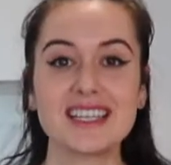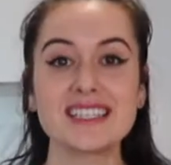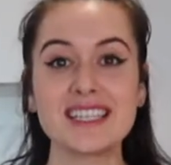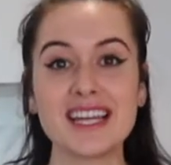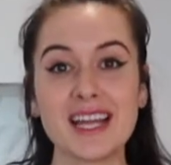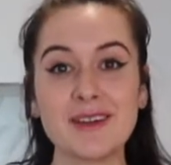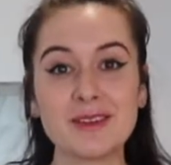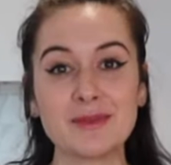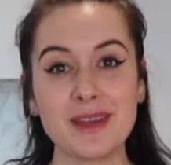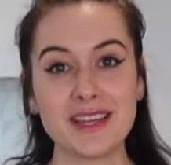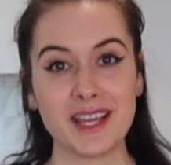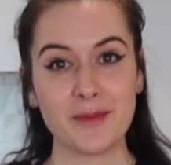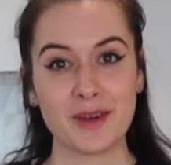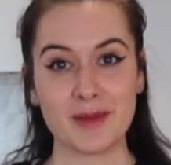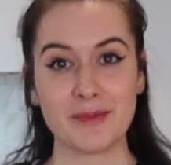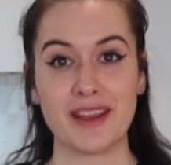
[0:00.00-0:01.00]
Today we're
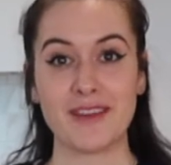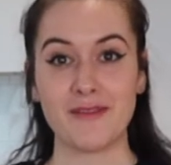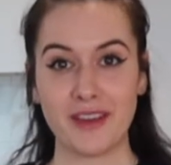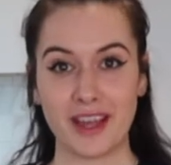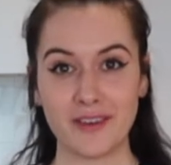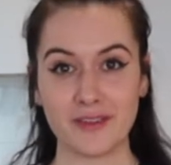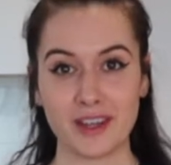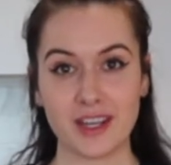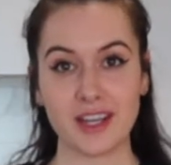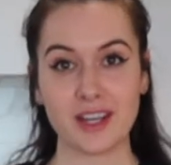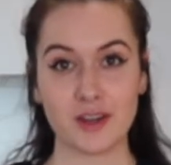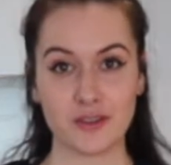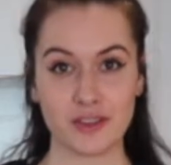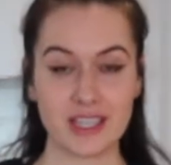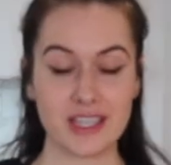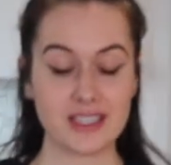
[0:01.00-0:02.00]
making one of my favorite
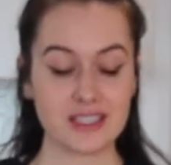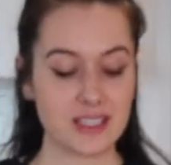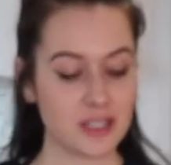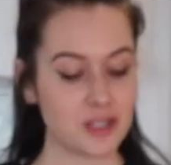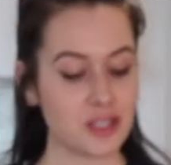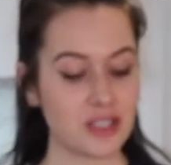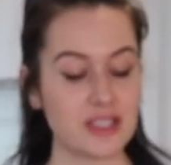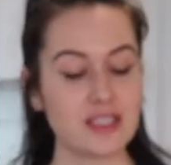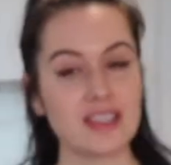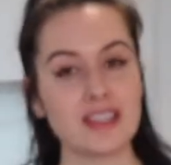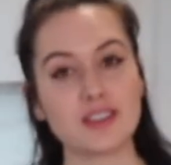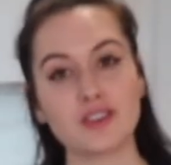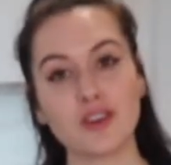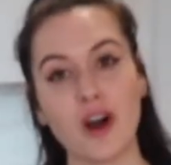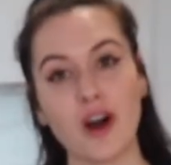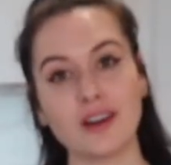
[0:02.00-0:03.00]
Greek dishes.
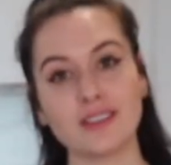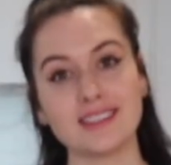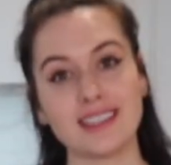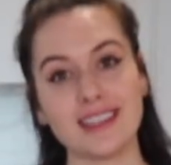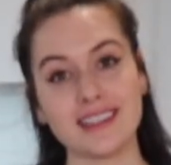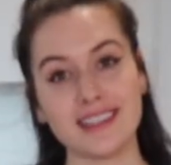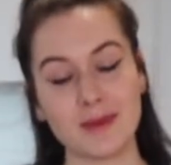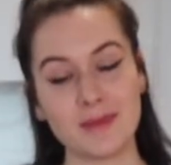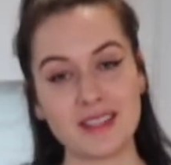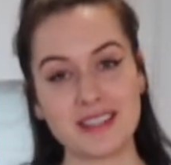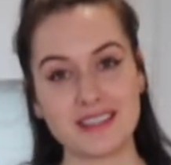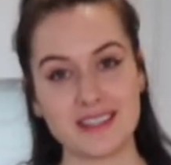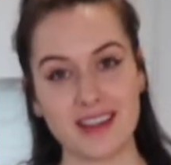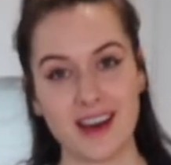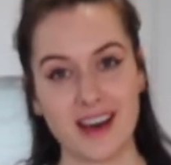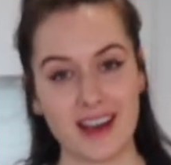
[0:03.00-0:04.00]
It's called
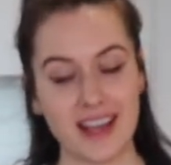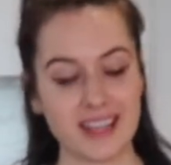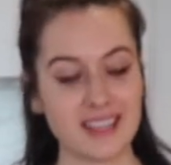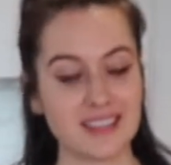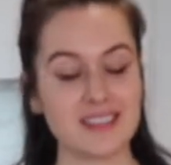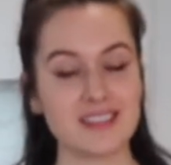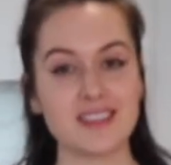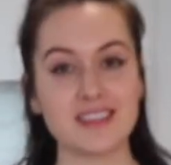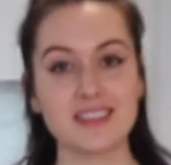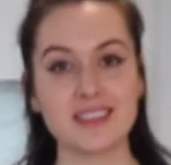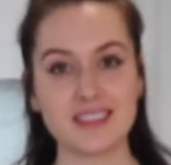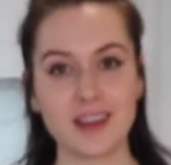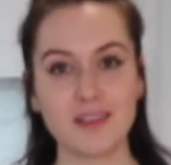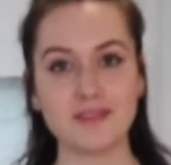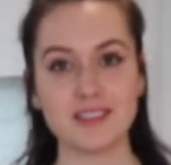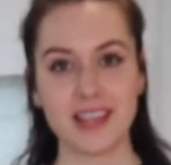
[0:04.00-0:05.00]
Yemista and it's
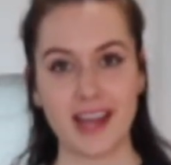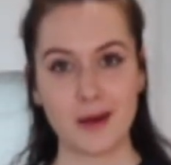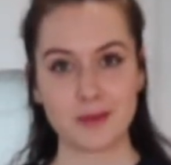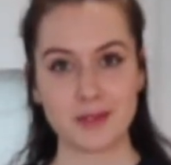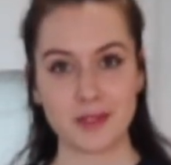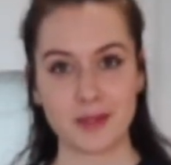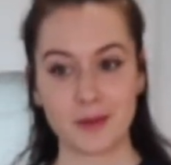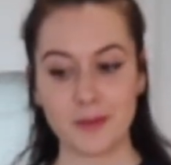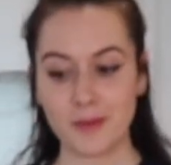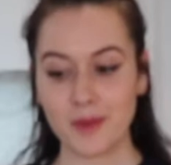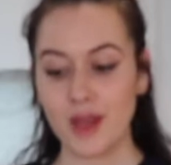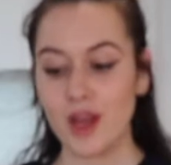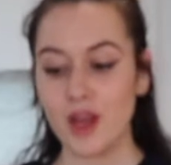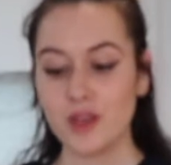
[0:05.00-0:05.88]
stuffed capsicum.